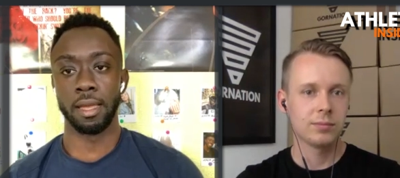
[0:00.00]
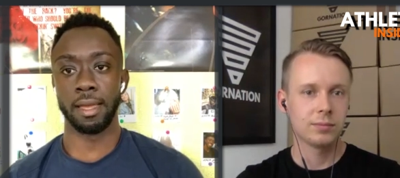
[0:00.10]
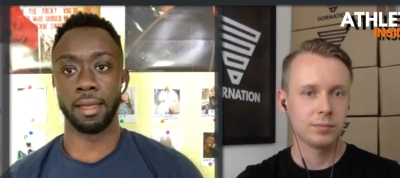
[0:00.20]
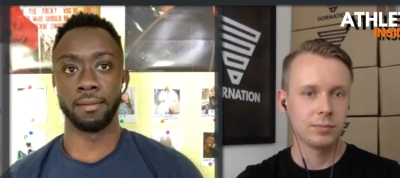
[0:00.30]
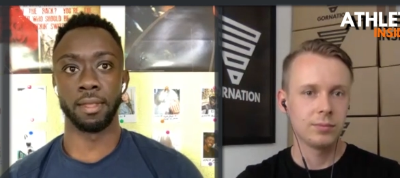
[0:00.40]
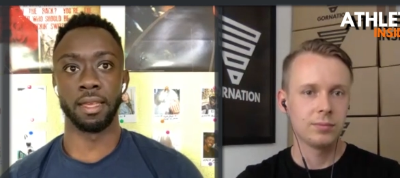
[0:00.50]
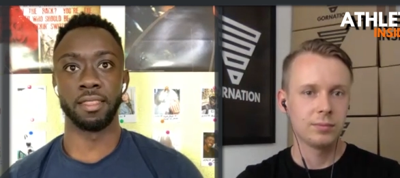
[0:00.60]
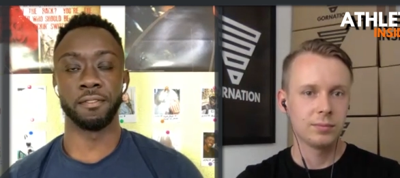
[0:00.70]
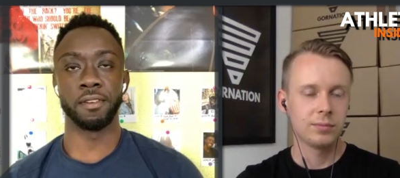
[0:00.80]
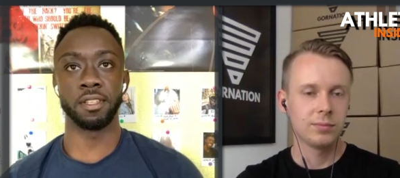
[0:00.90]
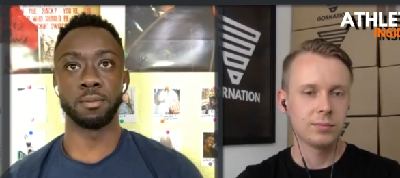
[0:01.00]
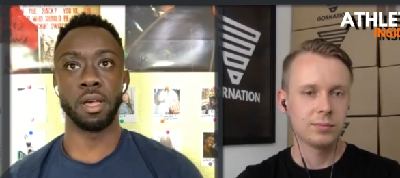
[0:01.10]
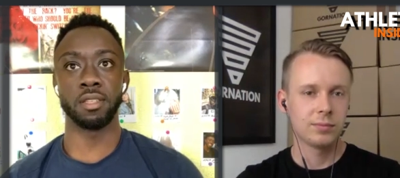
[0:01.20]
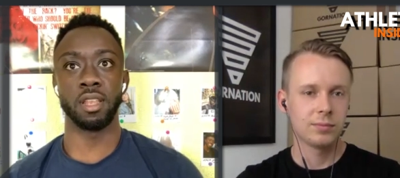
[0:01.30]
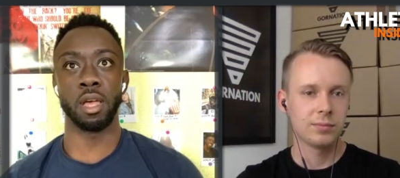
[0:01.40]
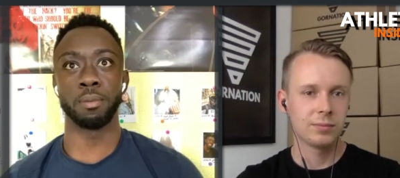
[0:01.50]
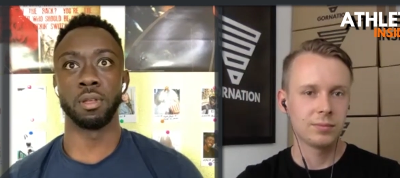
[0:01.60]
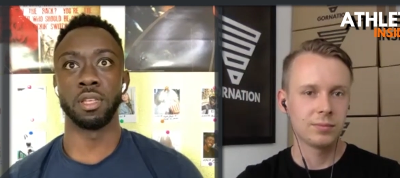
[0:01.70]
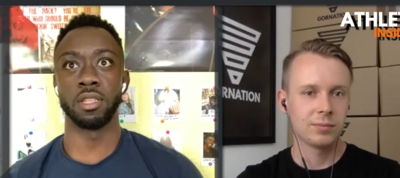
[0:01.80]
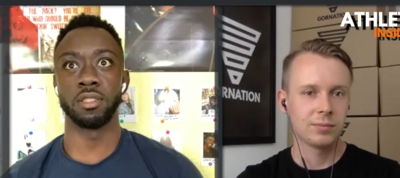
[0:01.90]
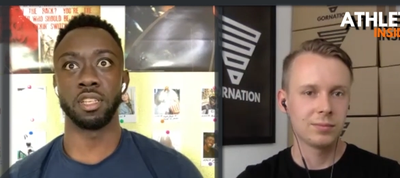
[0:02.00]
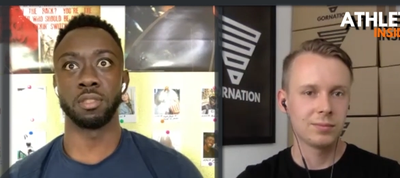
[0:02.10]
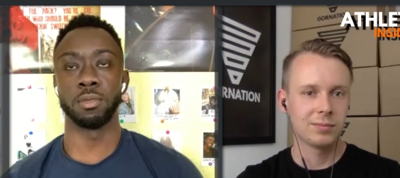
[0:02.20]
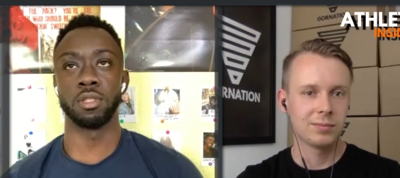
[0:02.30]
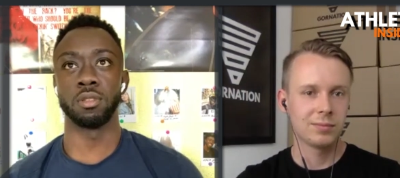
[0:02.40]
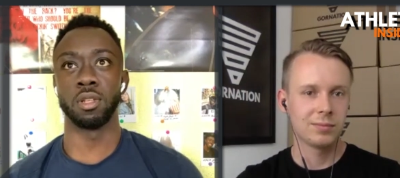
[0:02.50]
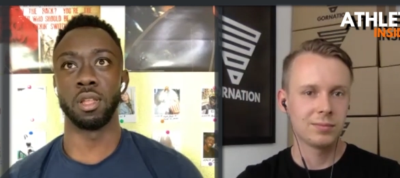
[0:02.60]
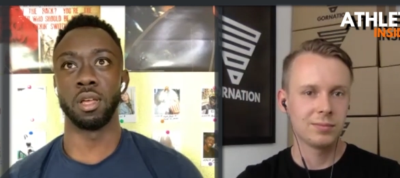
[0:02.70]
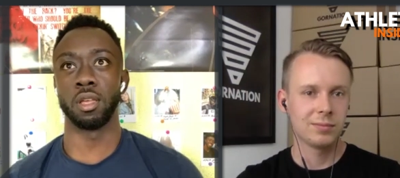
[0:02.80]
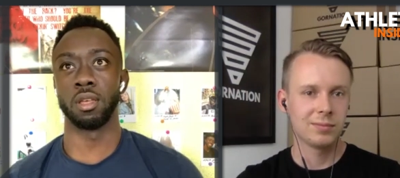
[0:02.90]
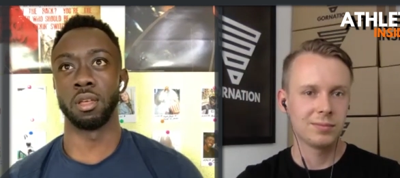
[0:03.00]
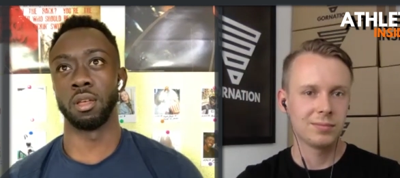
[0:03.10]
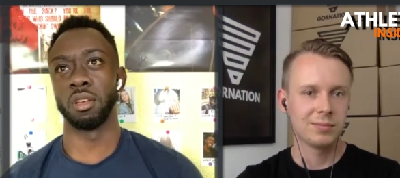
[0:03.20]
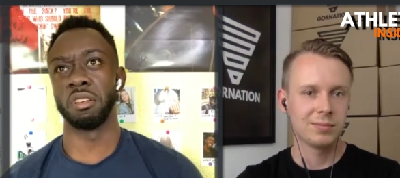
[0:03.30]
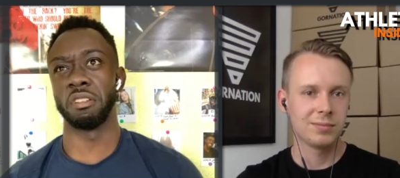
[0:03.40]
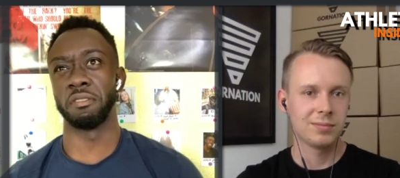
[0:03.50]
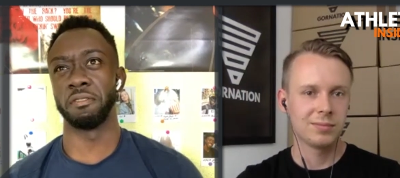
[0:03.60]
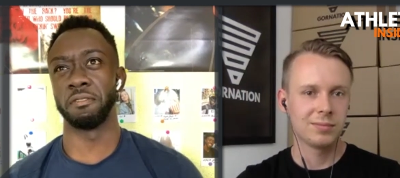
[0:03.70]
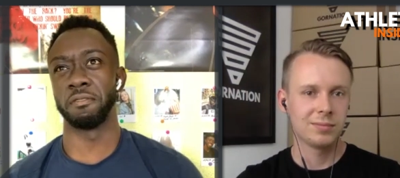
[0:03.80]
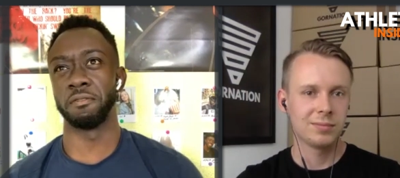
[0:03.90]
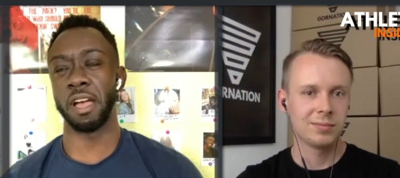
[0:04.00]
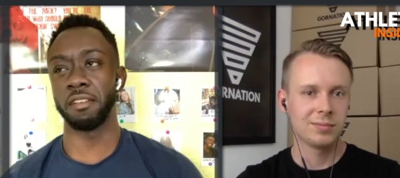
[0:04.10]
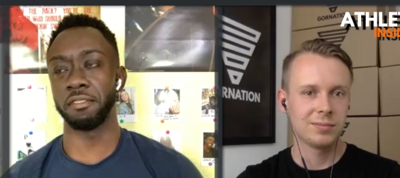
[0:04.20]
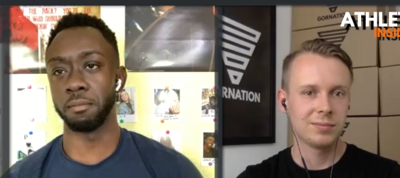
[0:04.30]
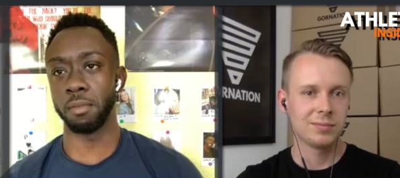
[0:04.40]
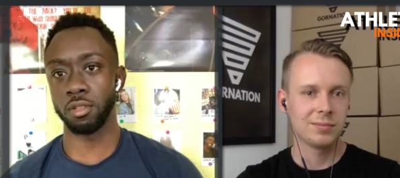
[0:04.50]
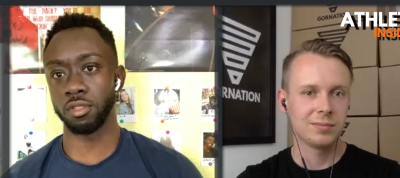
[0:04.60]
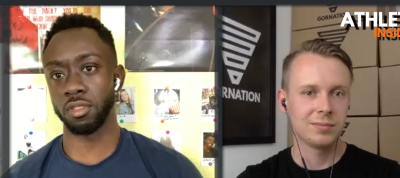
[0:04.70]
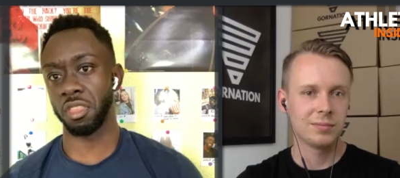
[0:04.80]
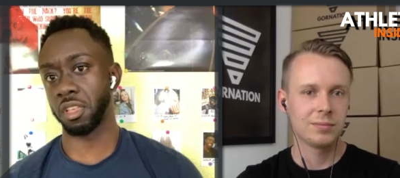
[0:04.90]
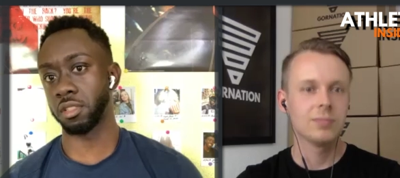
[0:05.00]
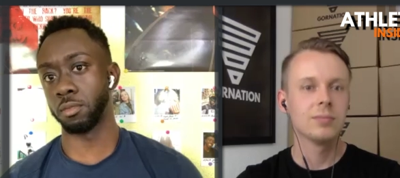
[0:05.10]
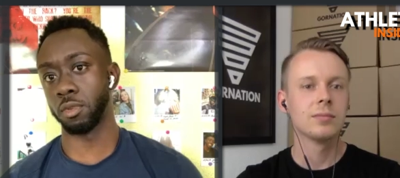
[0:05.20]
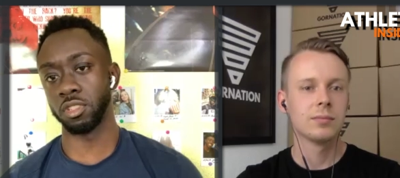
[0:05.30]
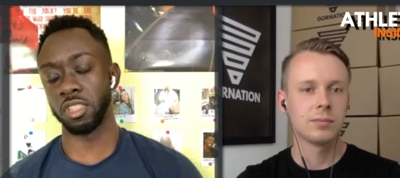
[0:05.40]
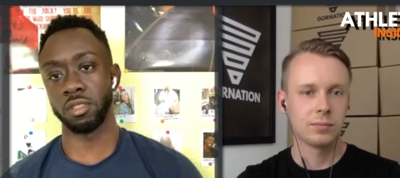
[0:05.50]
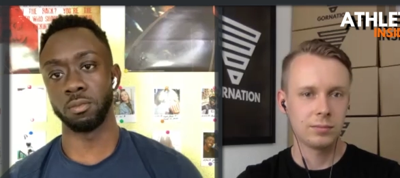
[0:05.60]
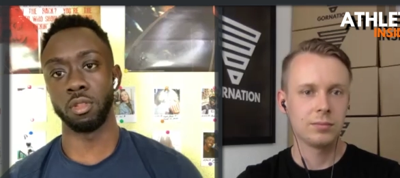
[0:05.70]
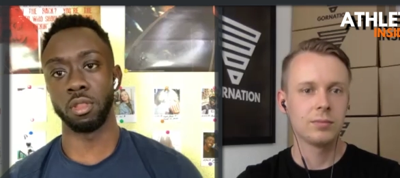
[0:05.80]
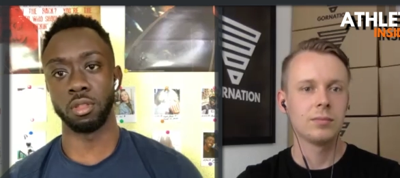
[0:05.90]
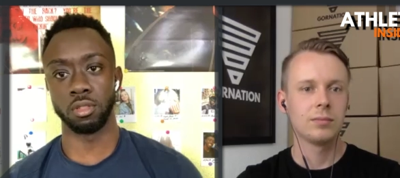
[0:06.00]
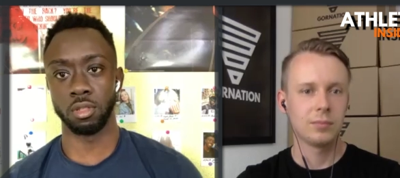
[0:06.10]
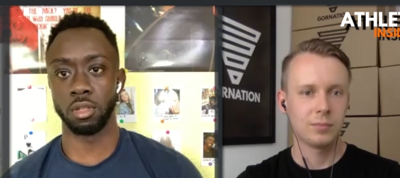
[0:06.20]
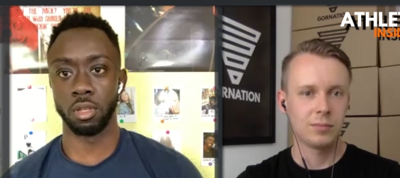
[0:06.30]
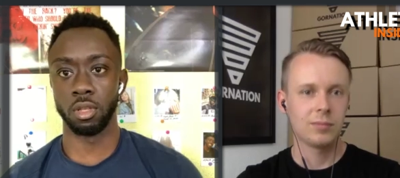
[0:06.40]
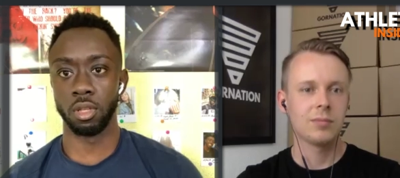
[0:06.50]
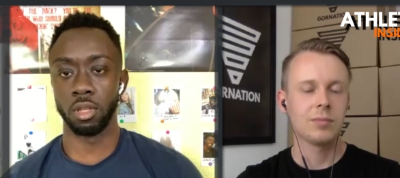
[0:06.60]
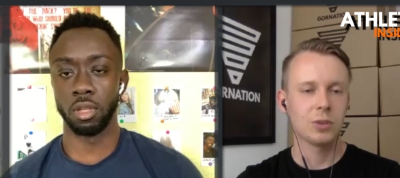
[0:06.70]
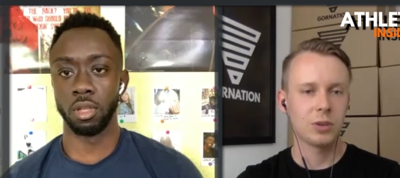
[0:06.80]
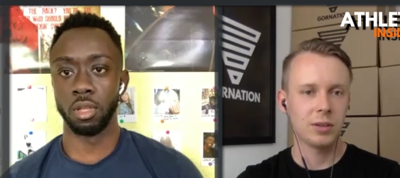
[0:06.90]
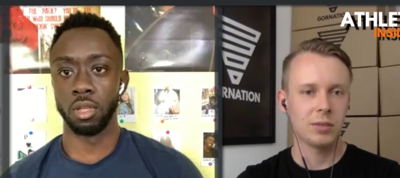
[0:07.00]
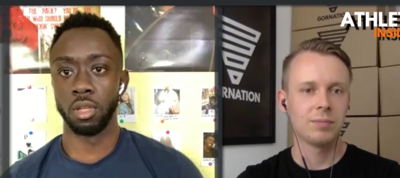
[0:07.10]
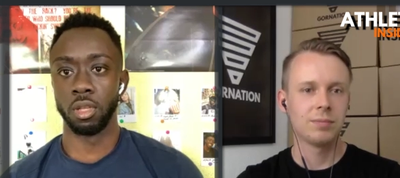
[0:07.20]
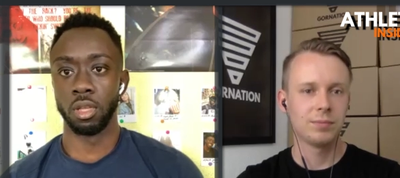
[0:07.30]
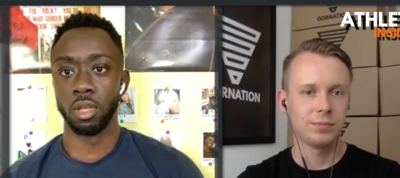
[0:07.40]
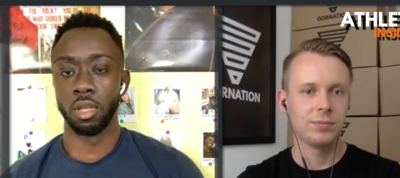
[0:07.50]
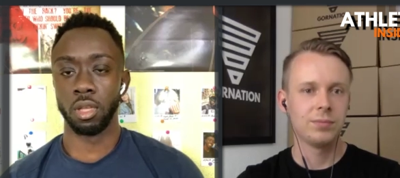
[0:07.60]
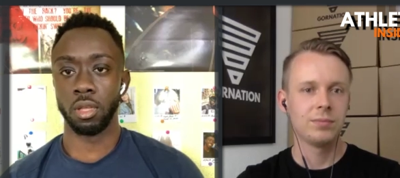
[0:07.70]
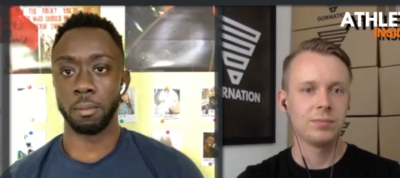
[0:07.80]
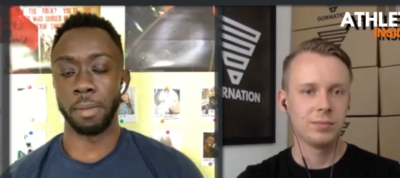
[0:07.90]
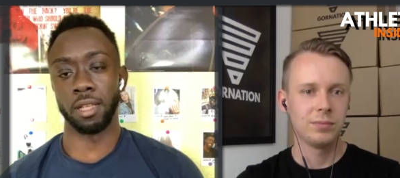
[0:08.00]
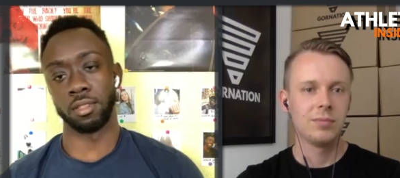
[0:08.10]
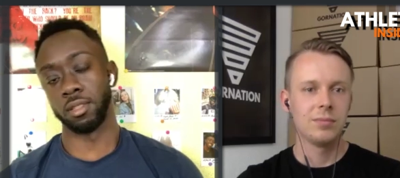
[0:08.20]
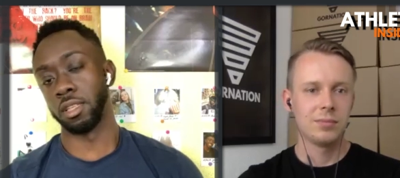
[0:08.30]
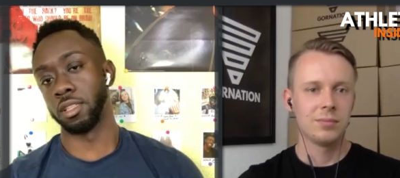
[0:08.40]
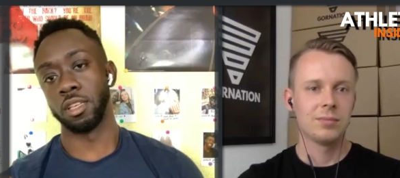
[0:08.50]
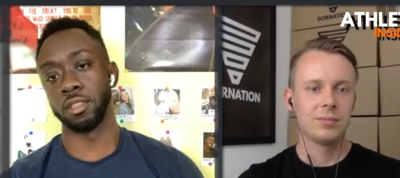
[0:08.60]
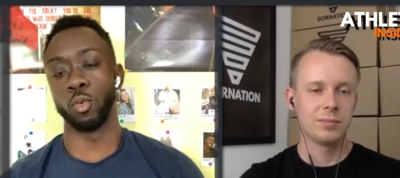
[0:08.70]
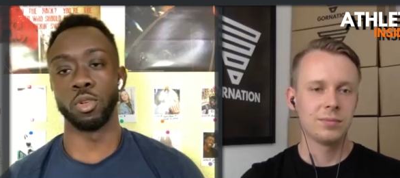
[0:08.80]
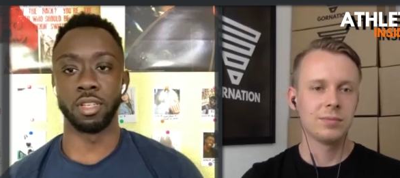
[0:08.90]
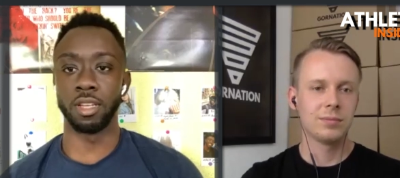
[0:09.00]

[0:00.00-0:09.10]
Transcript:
Speaker 1: And uh, the first muscle up, it takes me to like uh, five months, six months, six months. Okay but it, it wasn't